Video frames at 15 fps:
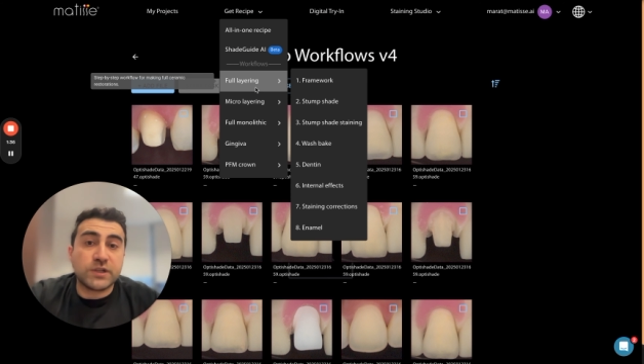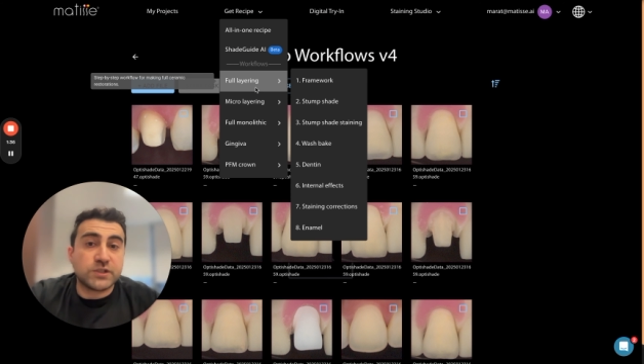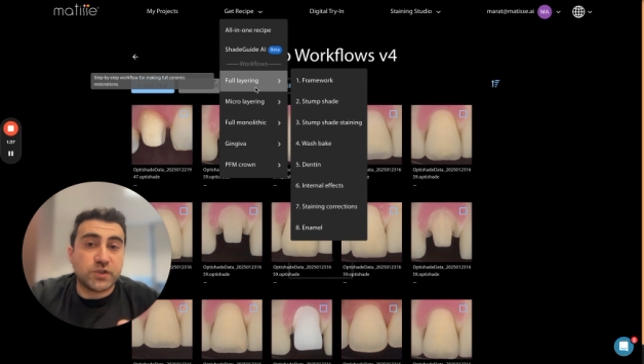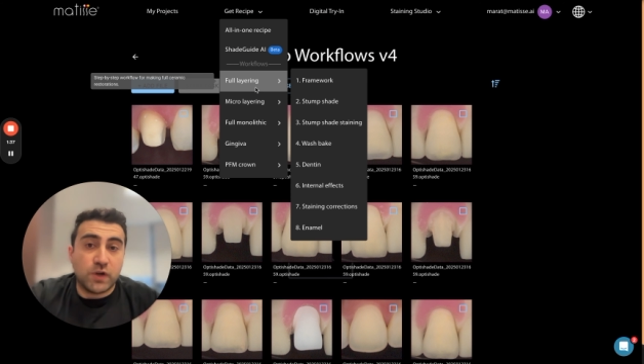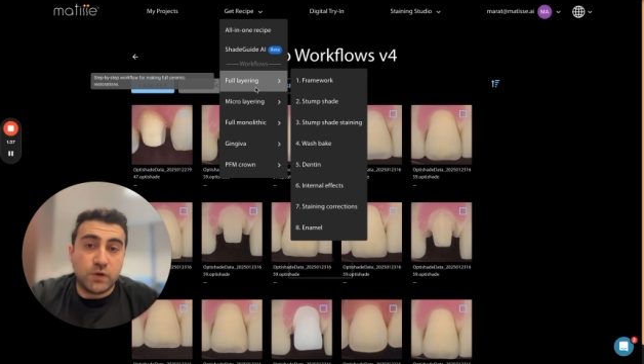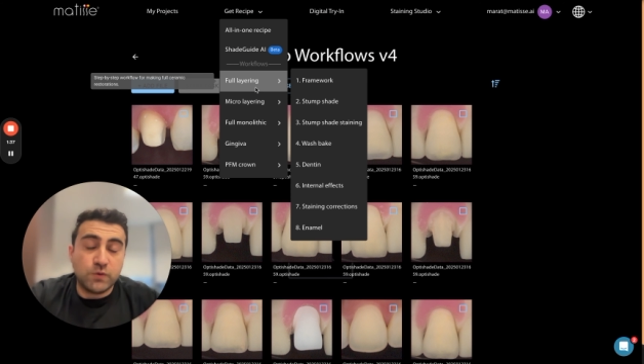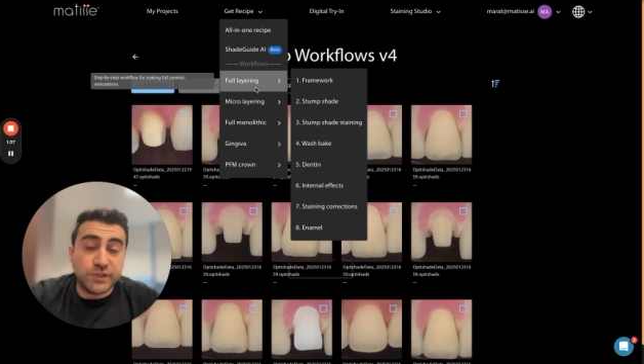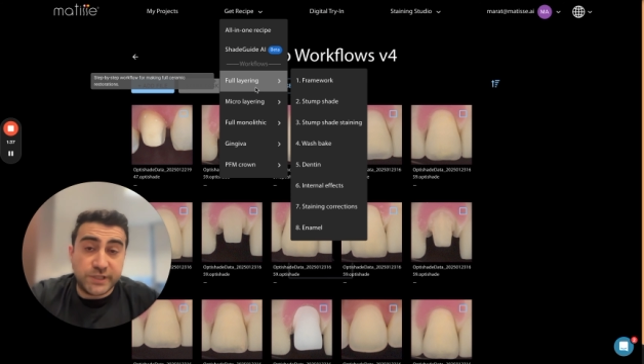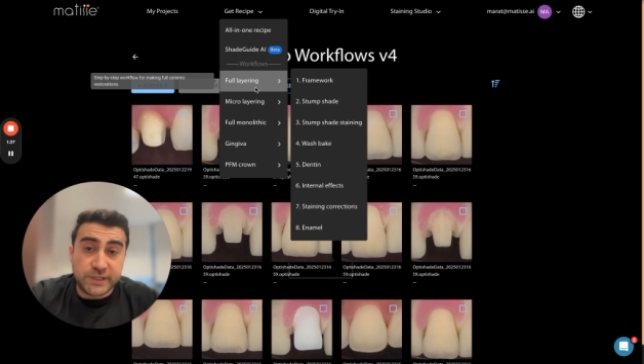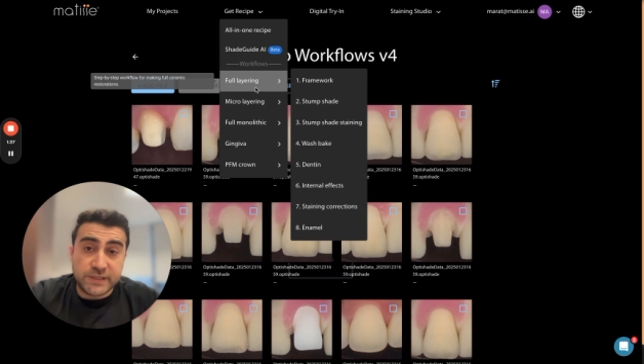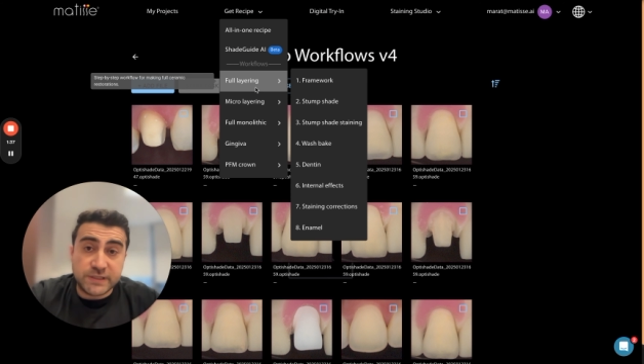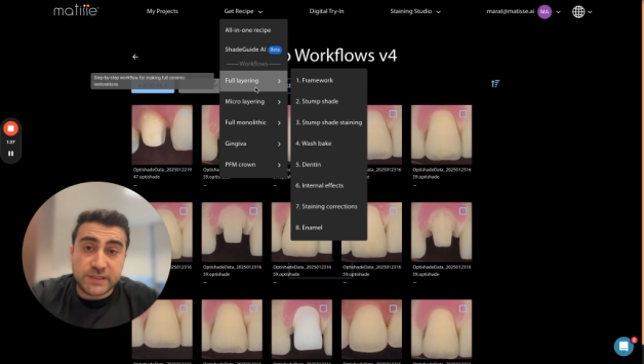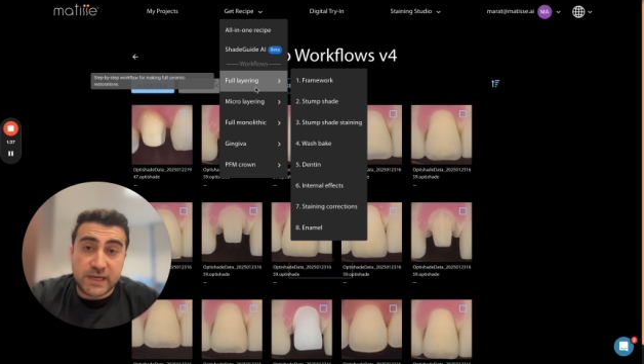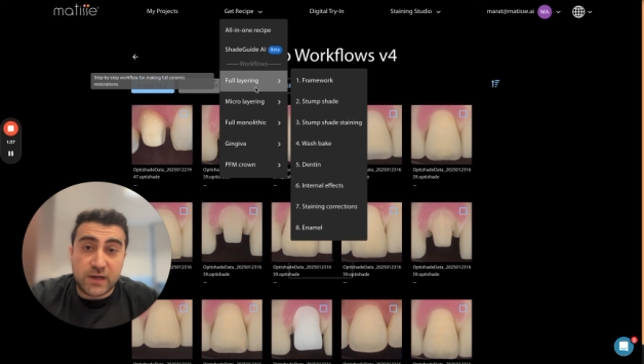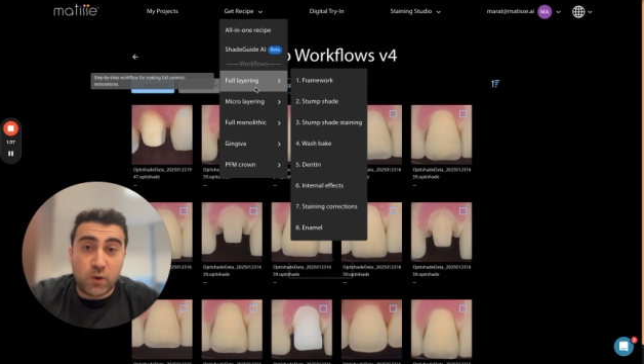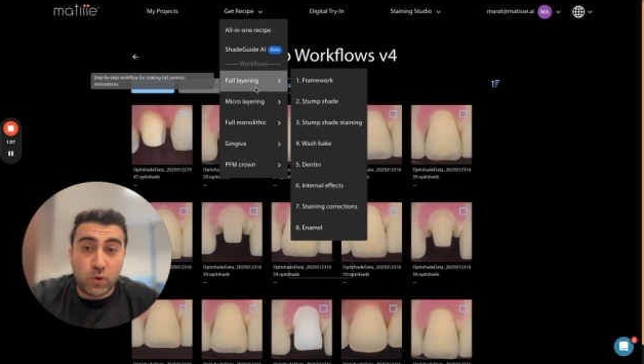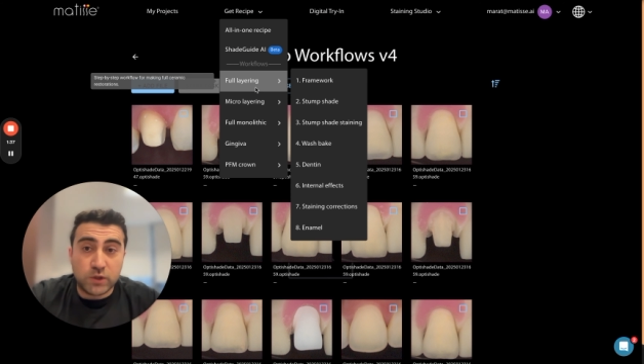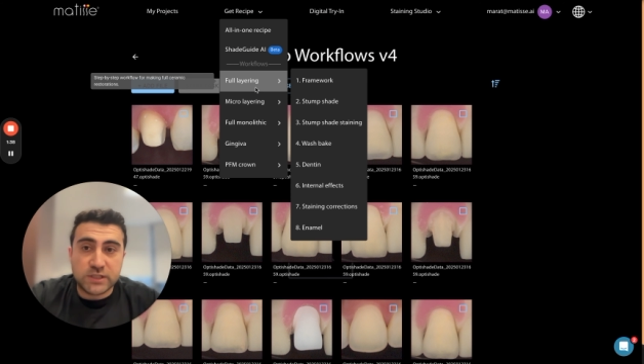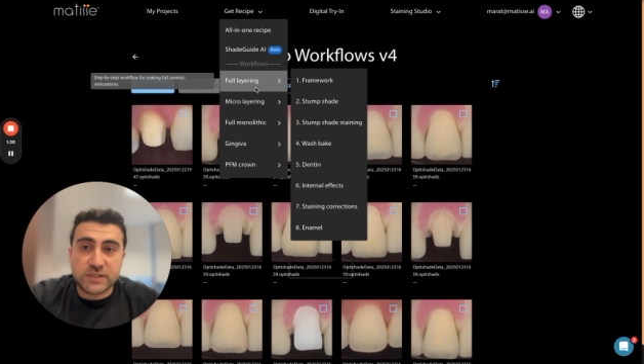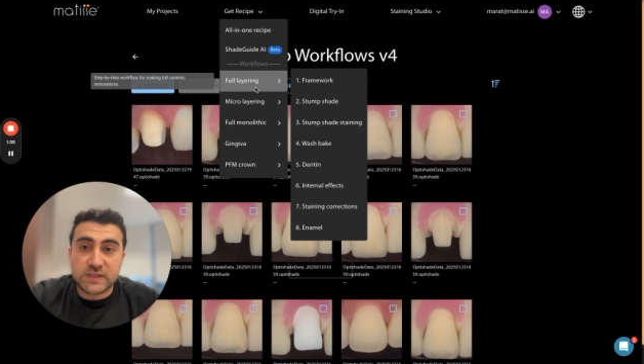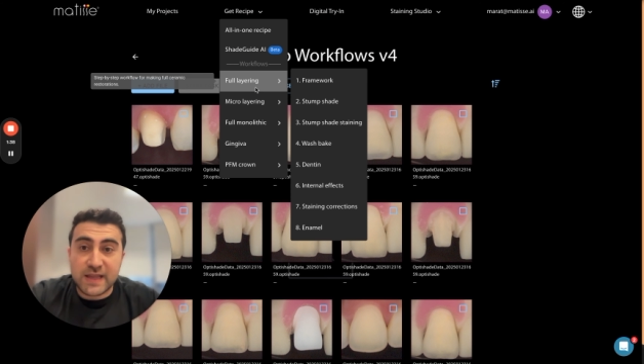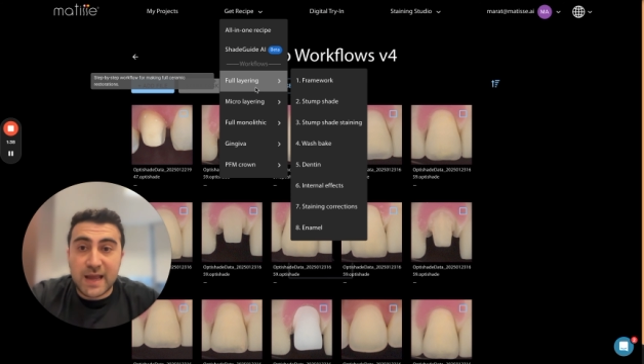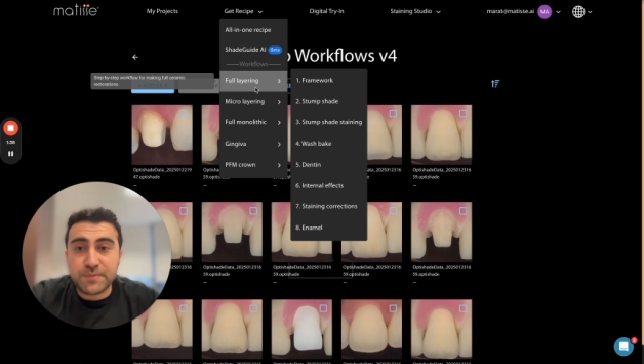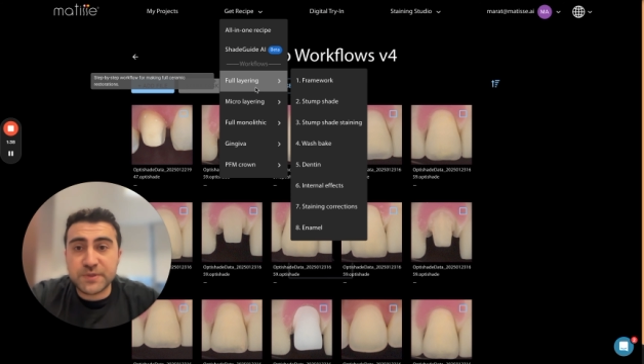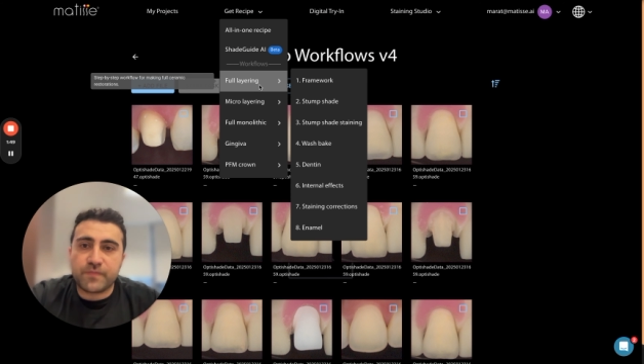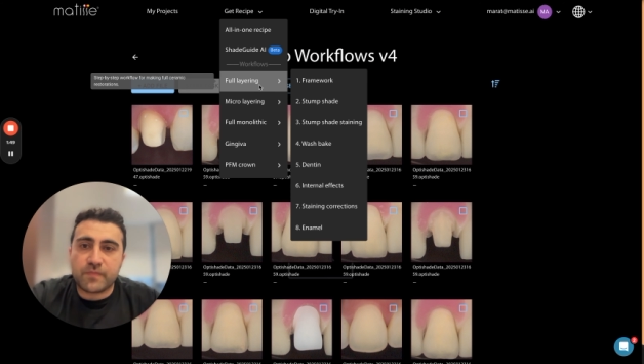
solutions and all the steps.